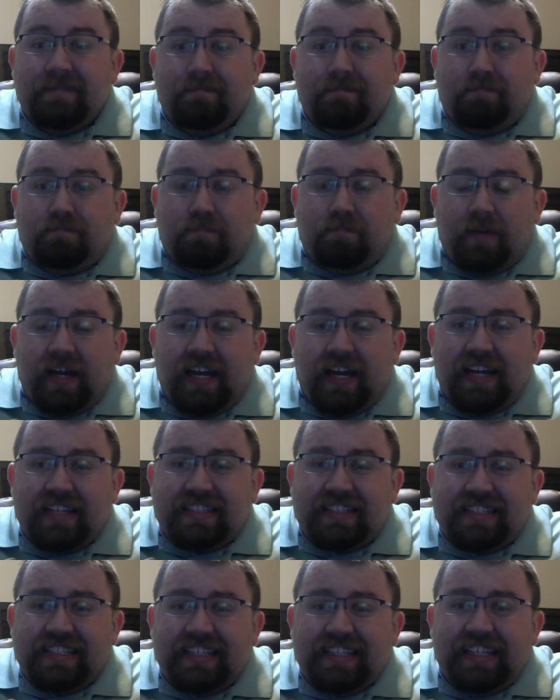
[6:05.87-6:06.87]

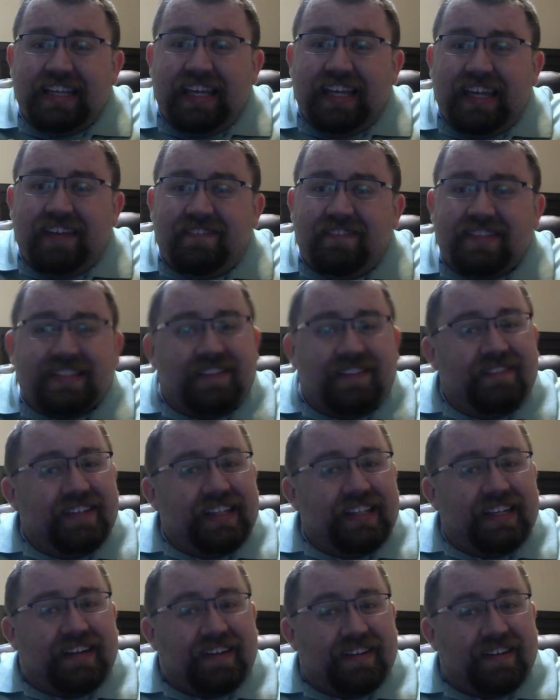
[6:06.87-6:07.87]
But it was a
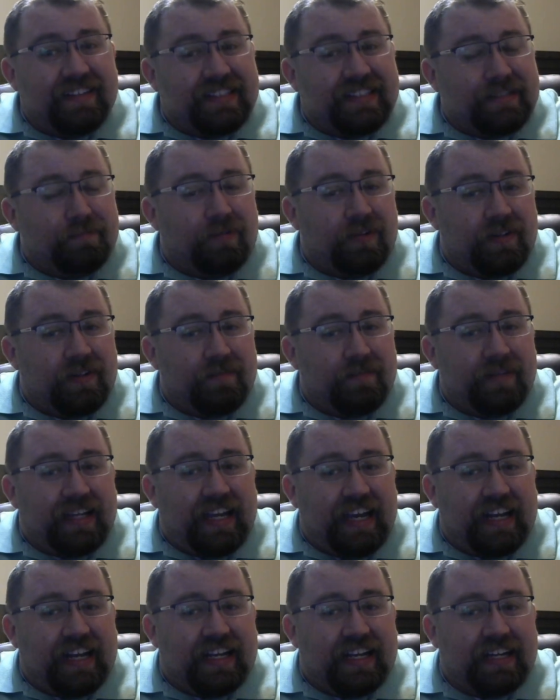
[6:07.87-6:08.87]
really hard supported
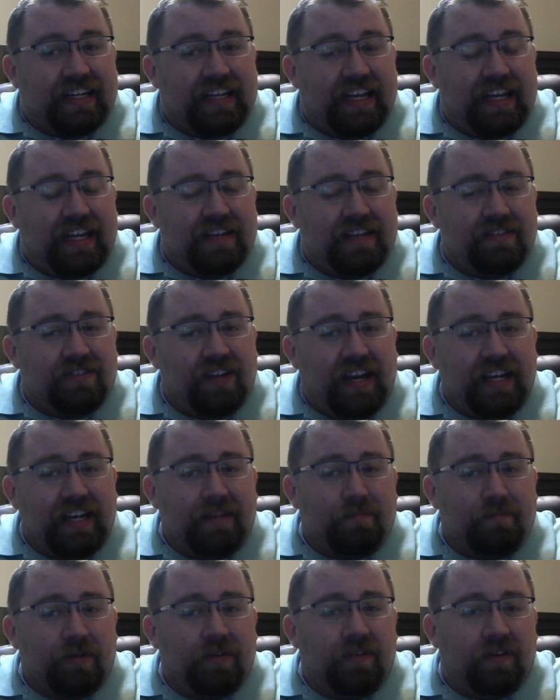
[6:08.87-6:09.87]
mechanic, and trying
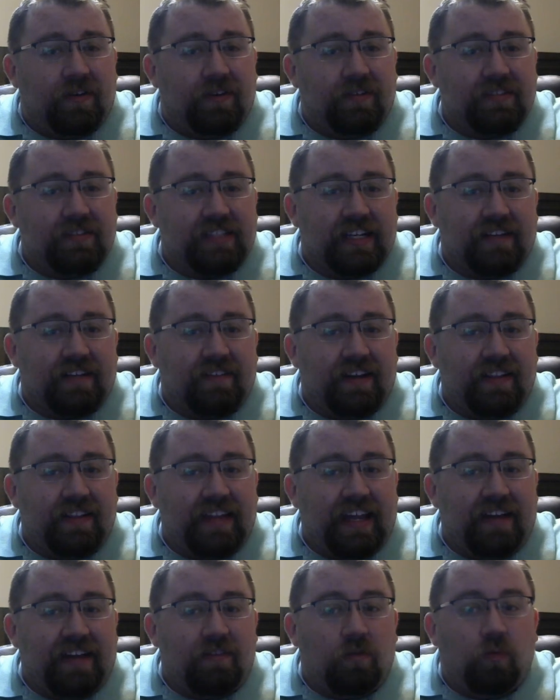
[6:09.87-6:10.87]
to brew a whole deck around
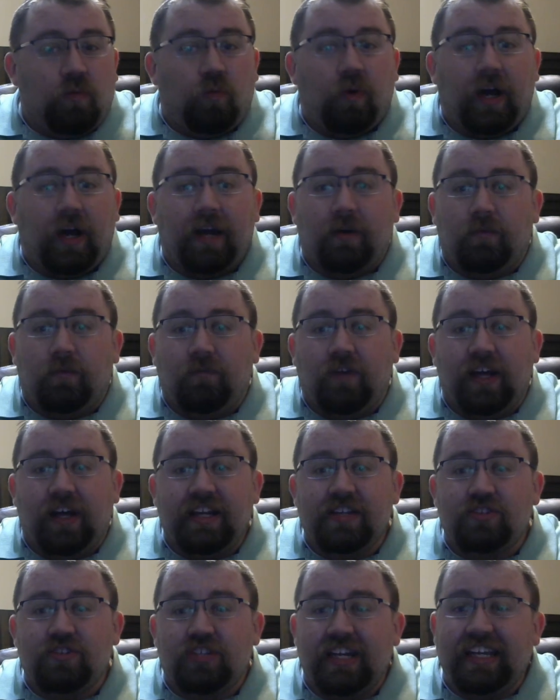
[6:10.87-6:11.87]
that, while fun
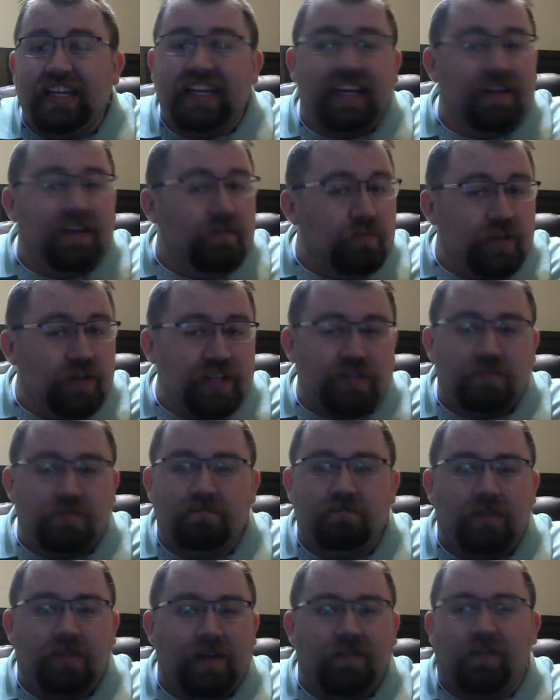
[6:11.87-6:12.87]
and janky, which
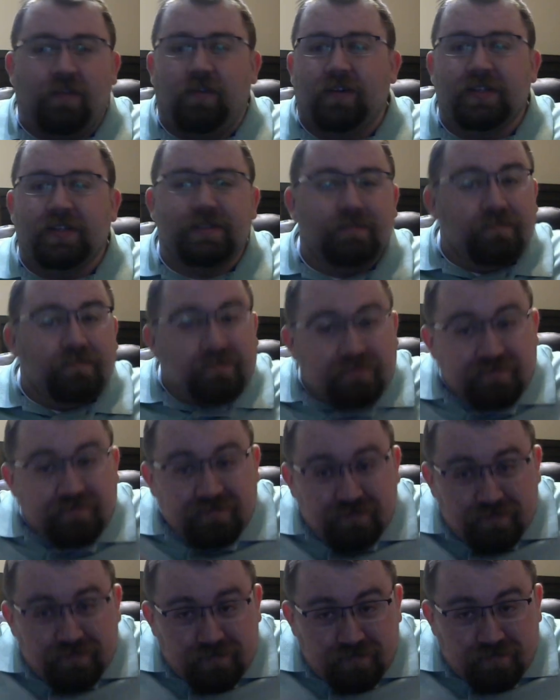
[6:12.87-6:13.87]
of course,
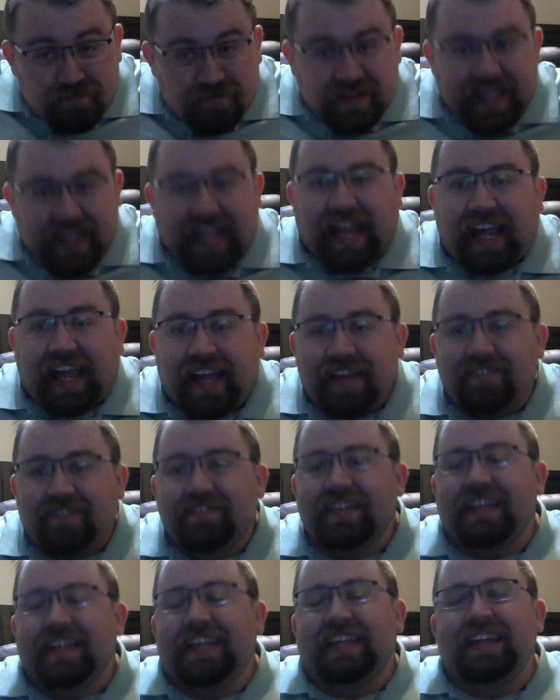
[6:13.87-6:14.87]
nah,